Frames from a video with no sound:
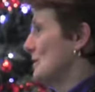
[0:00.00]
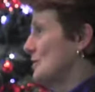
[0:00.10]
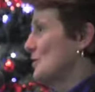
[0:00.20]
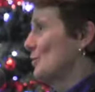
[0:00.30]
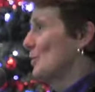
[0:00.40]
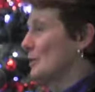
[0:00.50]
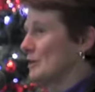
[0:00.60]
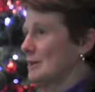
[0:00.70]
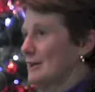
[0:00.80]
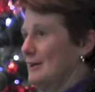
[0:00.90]
this
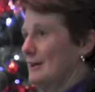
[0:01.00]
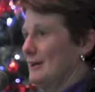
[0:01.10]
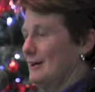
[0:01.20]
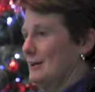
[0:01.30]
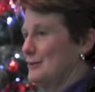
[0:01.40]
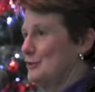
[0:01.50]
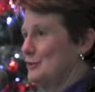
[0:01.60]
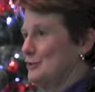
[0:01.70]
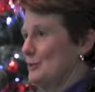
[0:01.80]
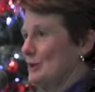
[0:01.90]
work,
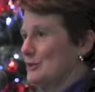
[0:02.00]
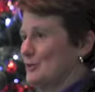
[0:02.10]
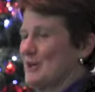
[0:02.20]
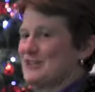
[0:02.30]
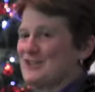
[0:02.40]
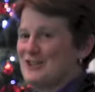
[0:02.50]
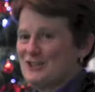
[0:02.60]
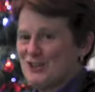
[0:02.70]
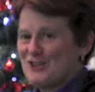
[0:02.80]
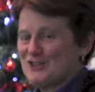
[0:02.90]
to address the
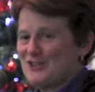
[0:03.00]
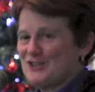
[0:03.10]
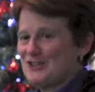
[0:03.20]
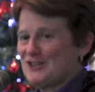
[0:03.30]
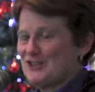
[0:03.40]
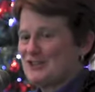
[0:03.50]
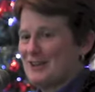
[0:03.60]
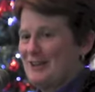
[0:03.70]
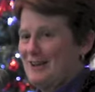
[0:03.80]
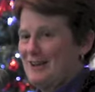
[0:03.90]
injustices
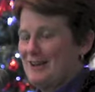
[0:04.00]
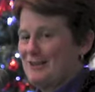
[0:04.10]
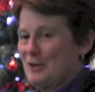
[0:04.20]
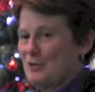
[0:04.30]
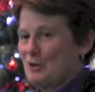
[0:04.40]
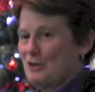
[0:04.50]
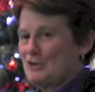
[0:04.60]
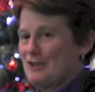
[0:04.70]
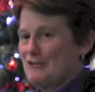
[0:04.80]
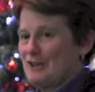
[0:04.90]
that
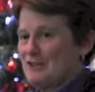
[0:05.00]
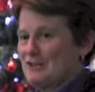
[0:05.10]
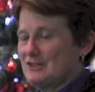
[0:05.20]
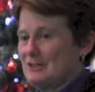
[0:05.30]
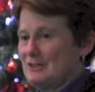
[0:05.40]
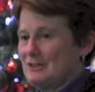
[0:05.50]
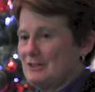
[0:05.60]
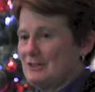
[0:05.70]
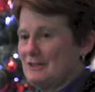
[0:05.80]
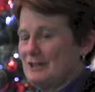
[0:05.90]
workers are facing,
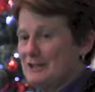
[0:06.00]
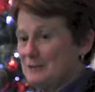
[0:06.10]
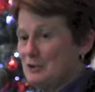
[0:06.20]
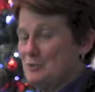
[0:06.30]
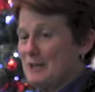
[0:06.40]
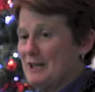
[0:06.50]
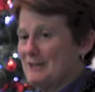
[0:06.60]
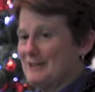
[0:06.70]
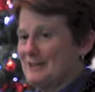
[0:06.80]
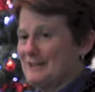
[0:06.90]
the
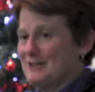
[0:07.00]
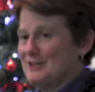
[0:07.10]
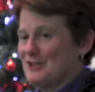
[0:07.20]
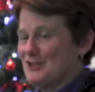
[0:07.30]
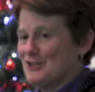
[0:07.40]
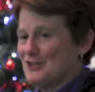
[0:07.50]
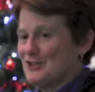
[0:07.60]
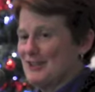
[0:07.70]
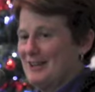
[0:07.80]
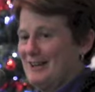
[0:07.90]
inhumane
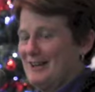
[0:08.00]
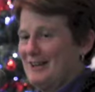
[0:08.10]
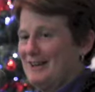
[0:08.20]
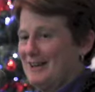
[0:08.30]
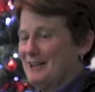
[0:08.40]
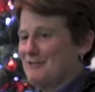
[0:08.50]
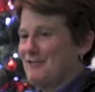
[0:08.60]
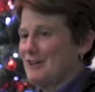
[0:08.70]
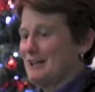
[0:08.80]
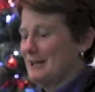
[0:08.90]
conditions, and
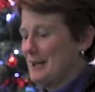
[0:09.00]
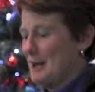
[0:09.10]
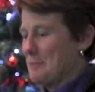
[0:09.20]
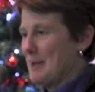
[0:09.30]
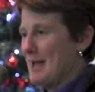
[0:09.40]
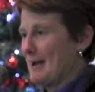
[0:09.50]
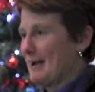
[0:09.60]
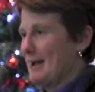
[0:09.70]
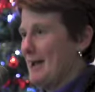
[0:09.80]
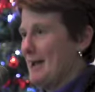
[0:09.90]
fighting back.